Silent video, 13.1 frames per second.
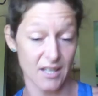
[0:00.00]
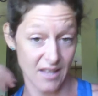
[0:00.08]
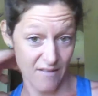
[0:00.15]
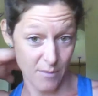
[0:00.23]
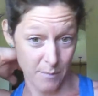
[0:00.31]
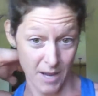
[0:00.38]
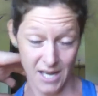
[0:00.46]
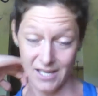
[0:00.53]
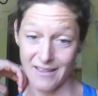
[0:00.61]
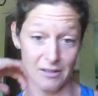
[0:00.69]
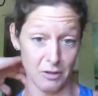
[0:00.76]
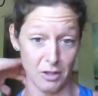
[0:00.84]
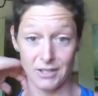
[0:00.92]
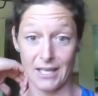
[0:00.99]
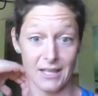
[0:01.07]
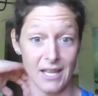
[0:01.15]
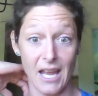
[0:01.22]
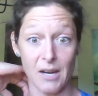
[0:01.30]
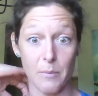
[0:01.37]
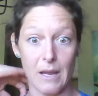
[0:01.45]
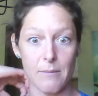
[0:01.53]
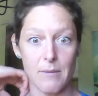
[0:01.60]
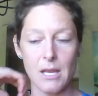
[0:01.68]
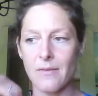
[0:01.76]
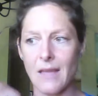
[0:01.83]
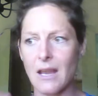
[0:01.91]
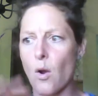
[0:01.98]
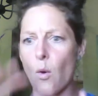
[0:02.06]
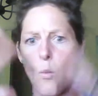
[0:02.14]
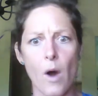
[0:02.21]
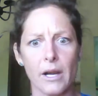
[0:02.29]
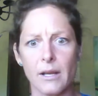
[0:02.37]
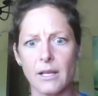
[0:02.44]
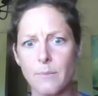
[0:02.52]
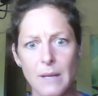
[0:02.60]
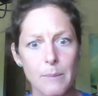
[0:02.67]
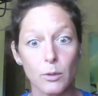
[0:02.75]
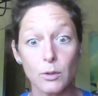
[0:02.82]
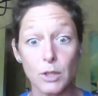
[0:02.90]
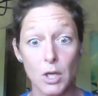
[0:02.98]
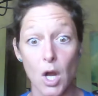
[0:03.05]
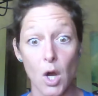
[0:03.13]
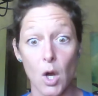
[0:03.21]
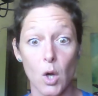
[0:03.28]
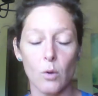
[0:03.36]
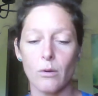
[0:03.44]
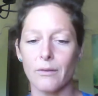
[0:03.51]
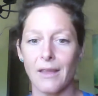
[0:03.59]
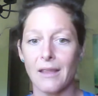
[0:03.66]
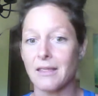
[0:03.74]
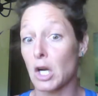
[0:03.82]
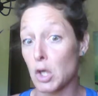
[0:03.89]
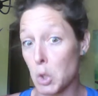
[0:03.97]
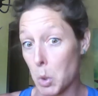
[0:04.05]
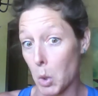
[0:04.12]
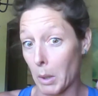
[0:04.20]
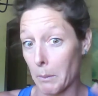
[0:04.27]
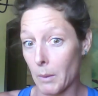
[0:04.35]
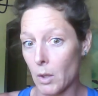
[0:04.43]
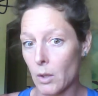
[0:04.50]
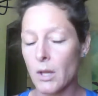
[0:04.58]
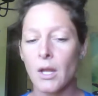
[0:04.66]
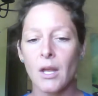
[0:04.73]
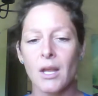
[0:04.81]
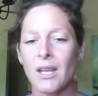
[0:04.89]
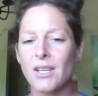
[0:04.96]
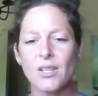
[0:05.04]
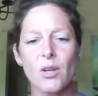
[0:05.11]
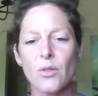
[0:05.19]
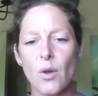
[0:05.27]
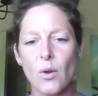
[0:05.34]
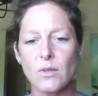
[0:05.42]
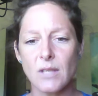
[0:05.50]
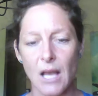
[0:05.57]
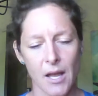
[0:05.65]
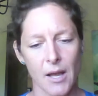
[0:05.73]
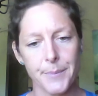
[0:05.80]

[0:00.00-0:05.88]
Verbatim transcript: have a body that looks like they had a baby and they don't want people to know that they're normal. You know, those